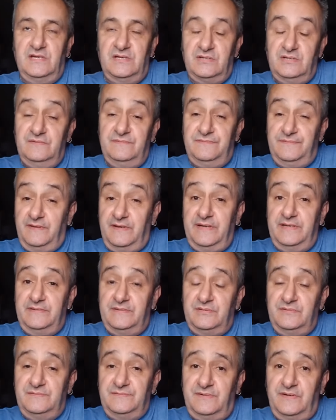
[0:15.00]
Good fight
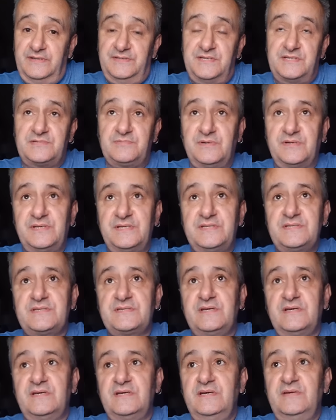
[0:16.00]
this one. It
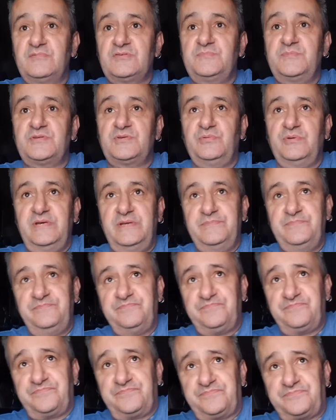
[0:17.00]
was
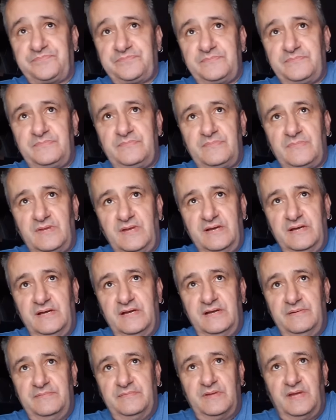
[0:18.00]
between
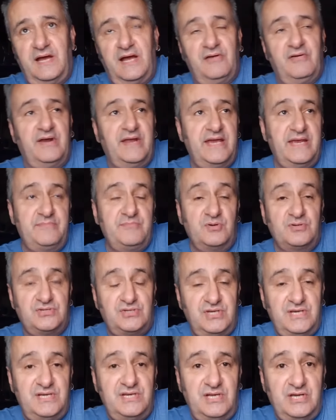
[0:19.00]
Arely
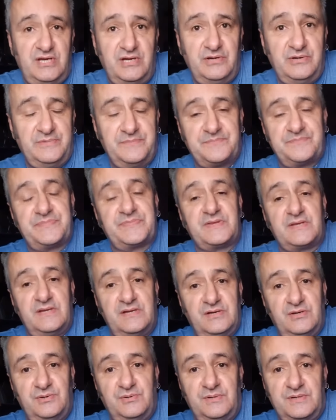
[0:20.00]
Mucino,
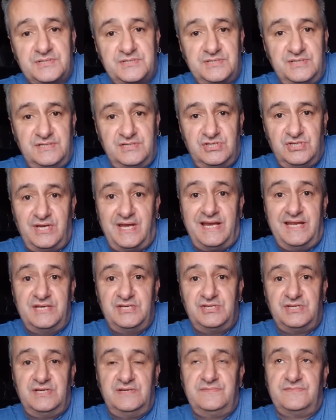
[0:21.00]
who was the
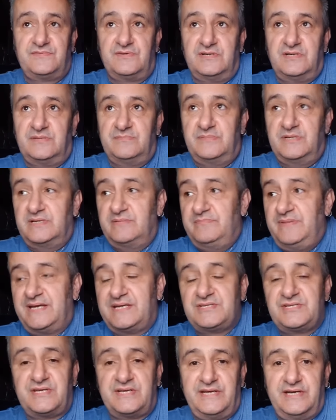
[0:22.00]
challenger from
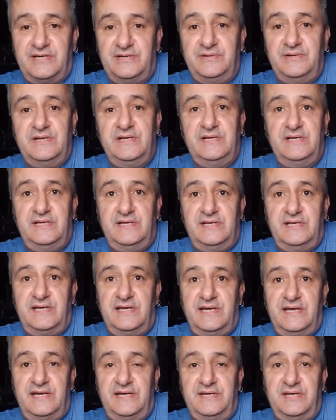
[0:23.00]
Mexico,
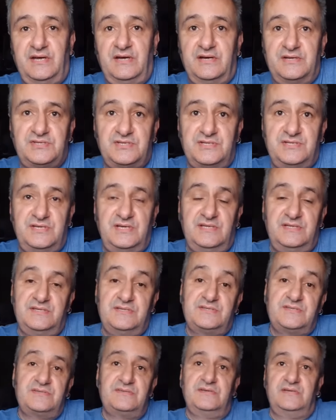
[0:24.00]
and
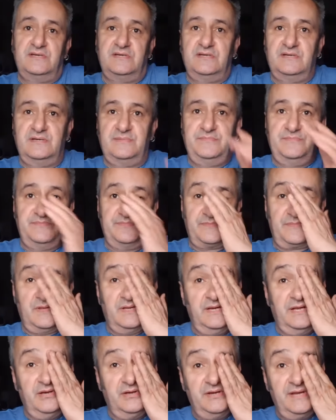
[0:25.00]
Argentina's
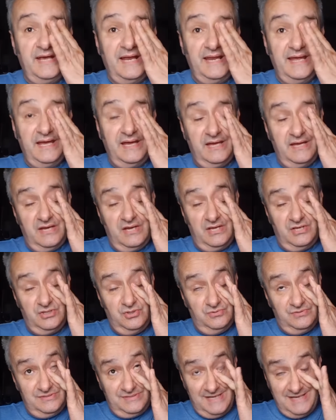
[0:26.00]
Leonela
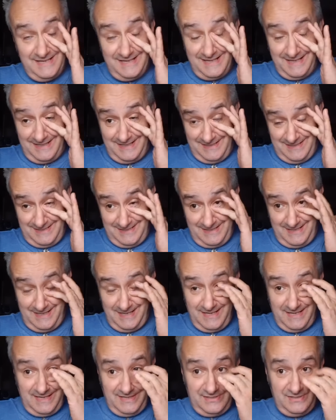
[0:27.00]
Yudica.
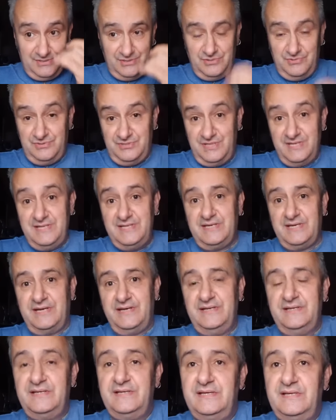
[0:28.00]
And
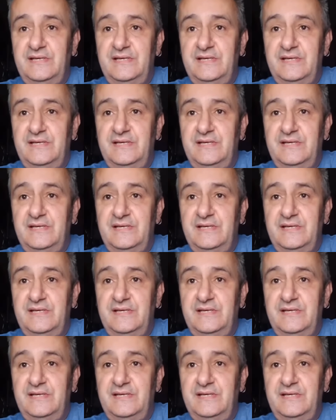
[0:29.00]
Yudica,